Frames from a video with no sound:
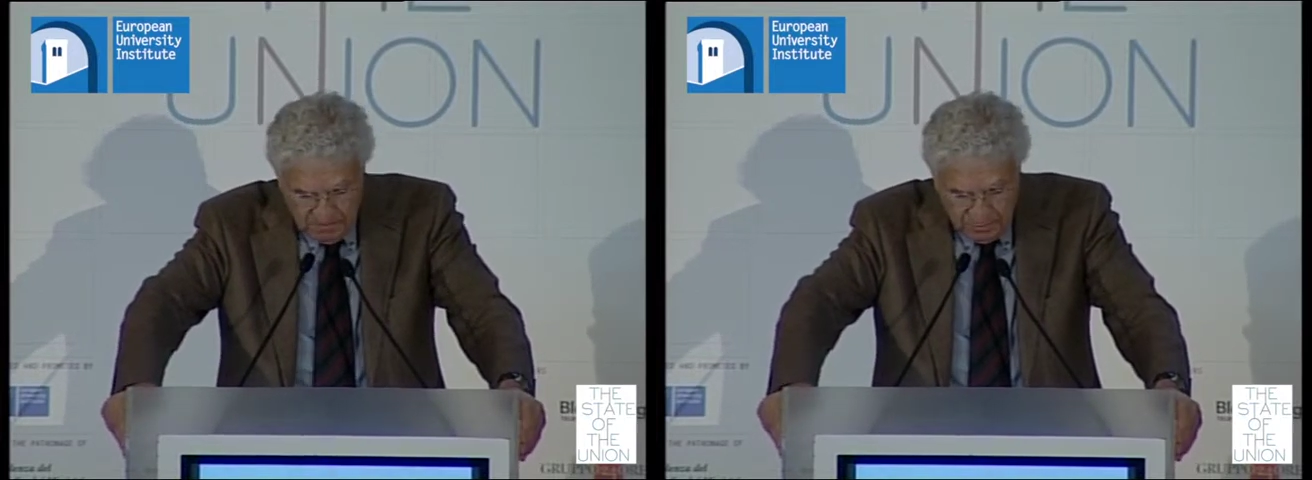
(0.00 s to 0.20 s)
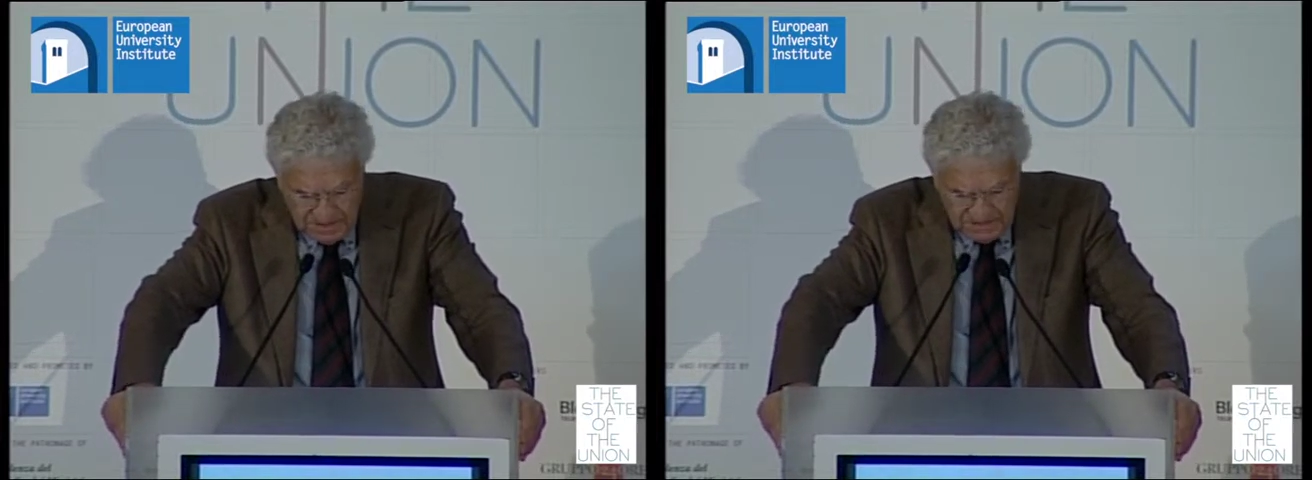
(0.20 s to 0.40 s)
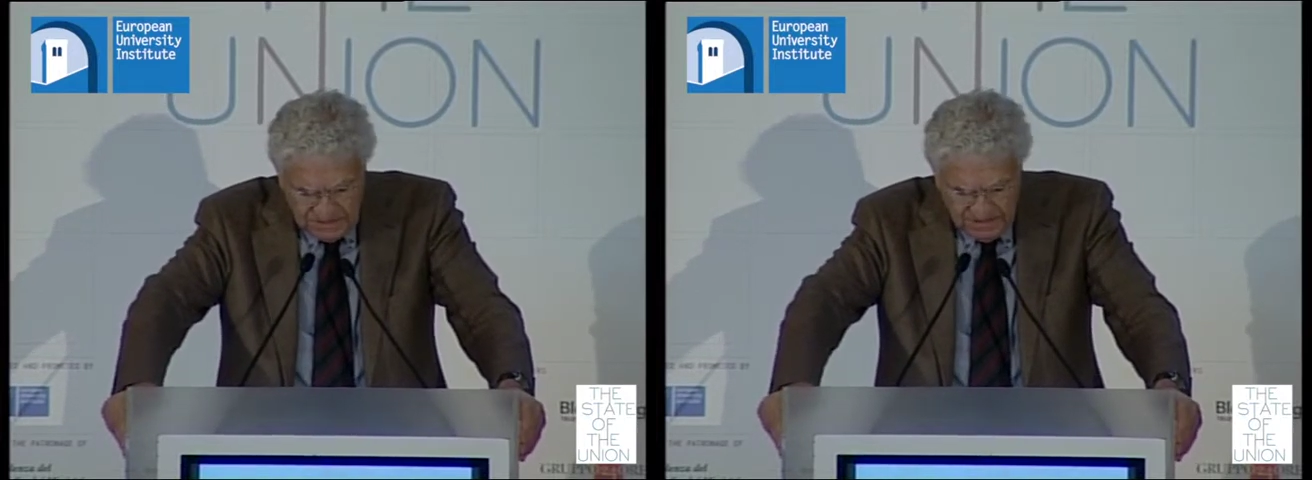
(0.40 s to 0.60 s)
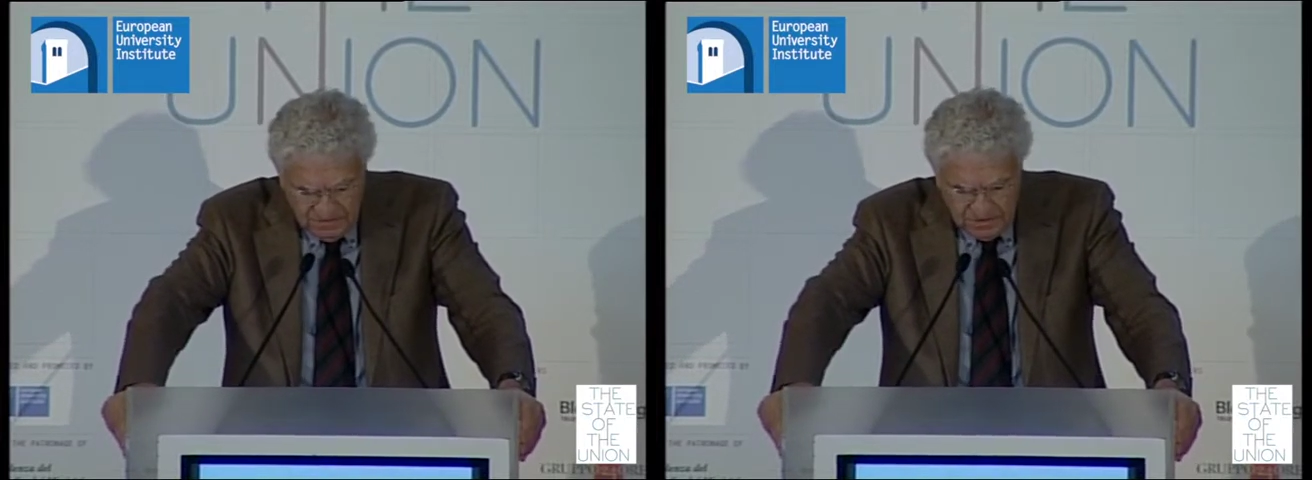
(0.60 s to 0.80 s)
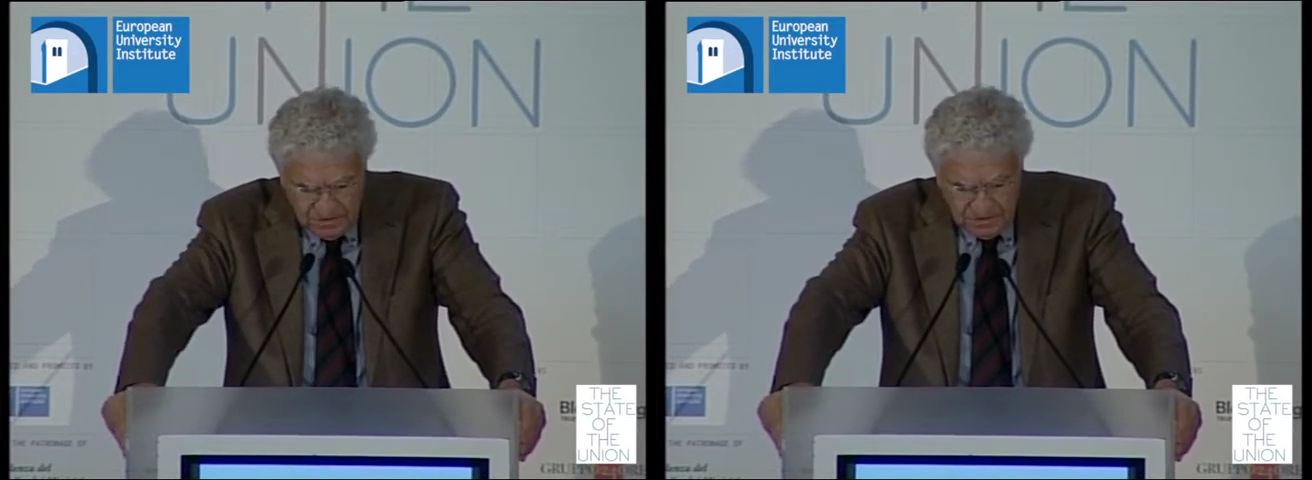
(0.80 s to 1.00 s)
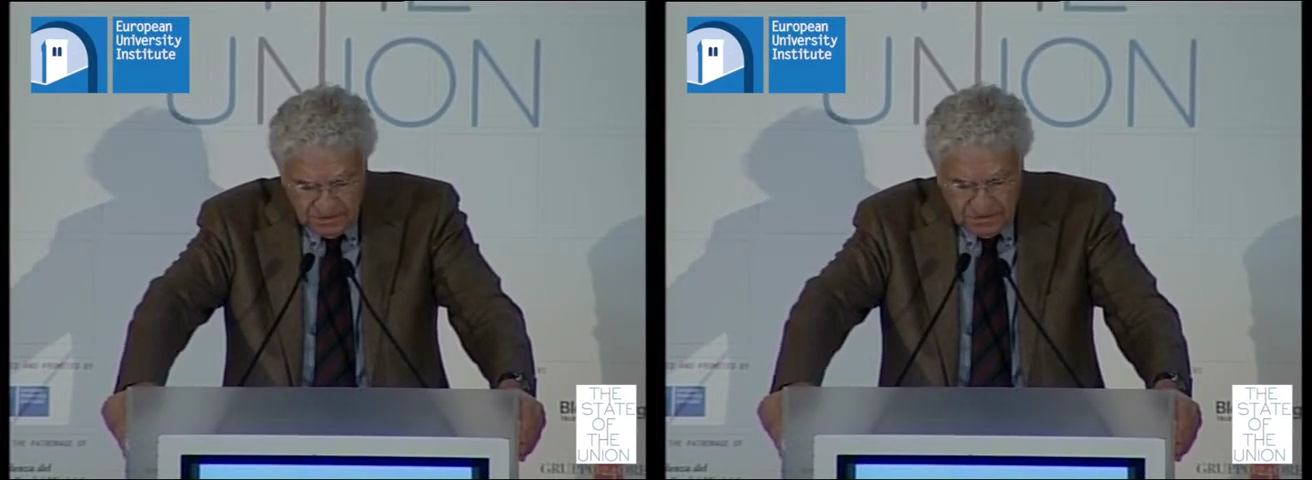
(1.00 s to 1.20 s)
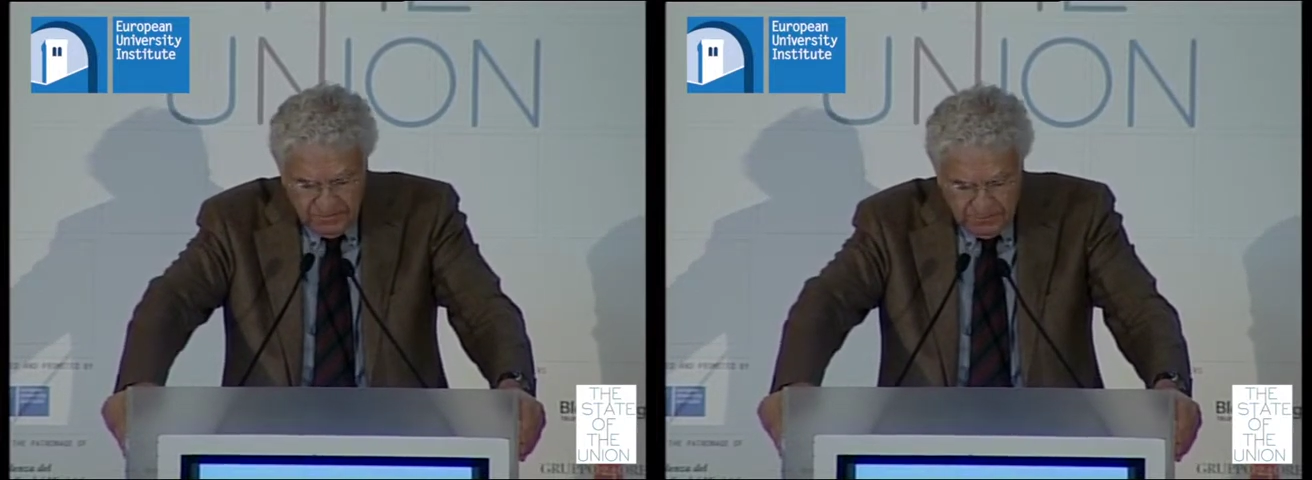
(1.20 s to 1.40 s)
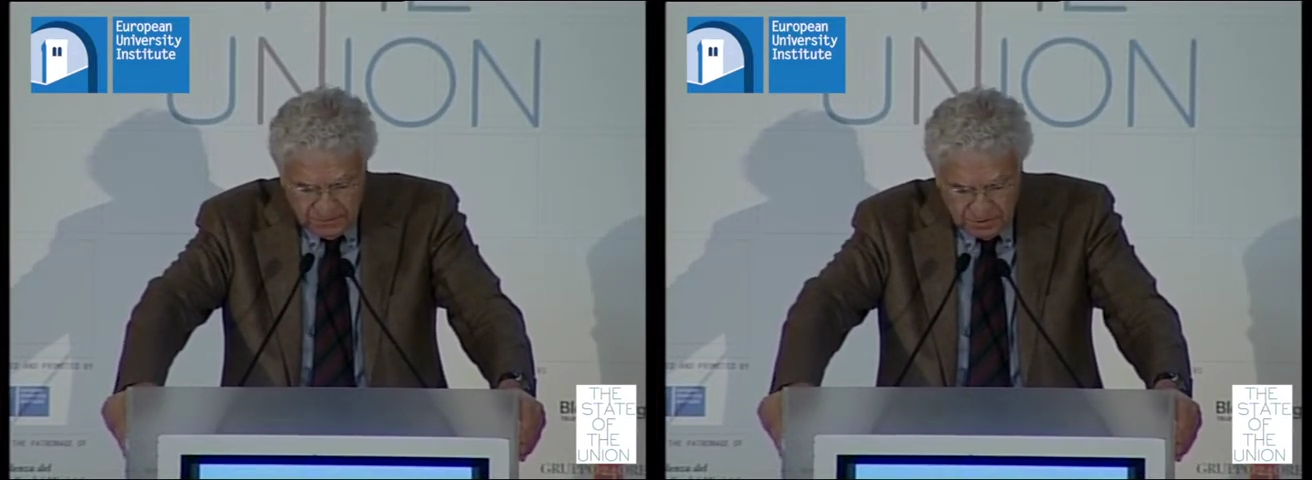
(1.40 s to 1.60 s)
price level
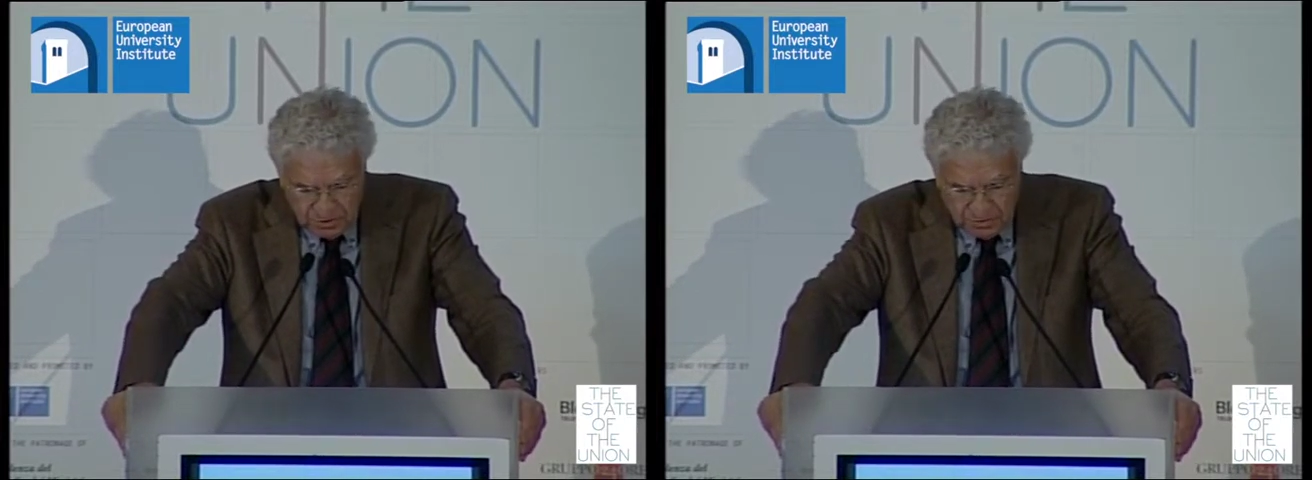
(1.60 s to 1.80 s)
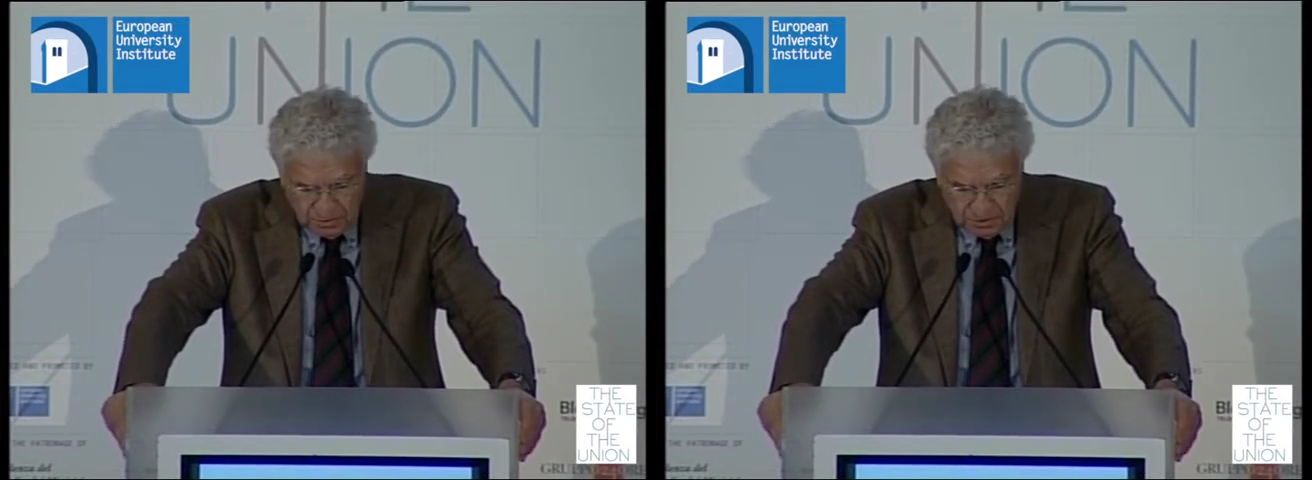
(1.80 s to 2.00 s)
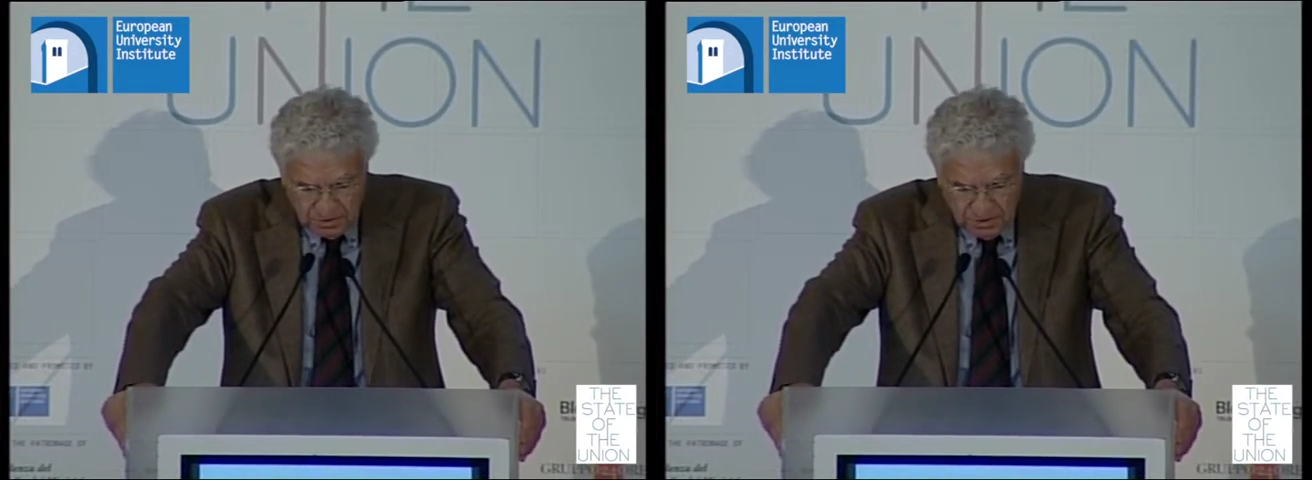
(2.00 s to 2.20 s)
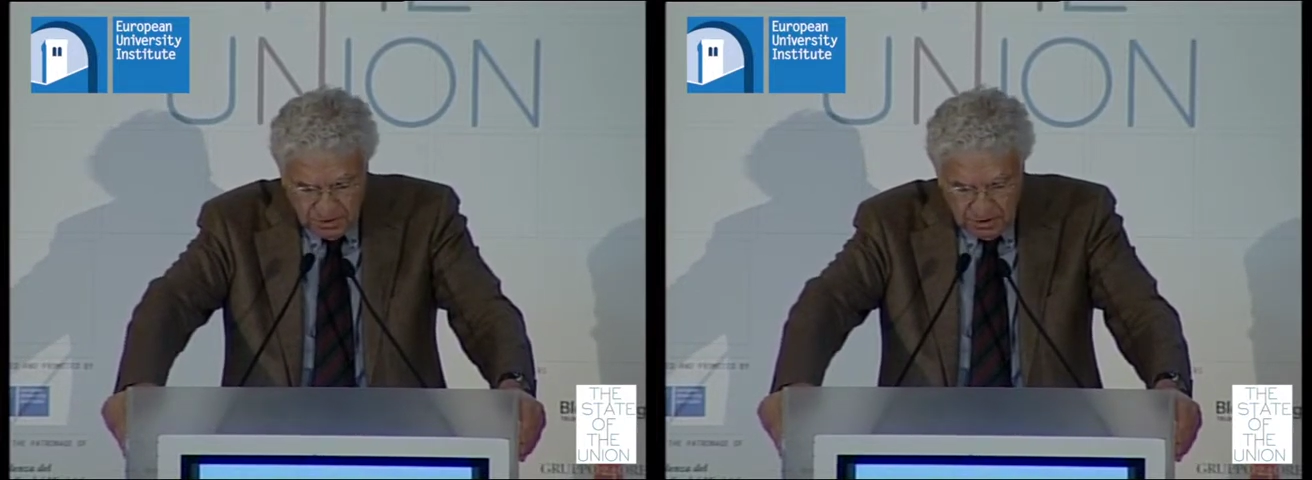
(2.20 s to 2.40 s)
differentials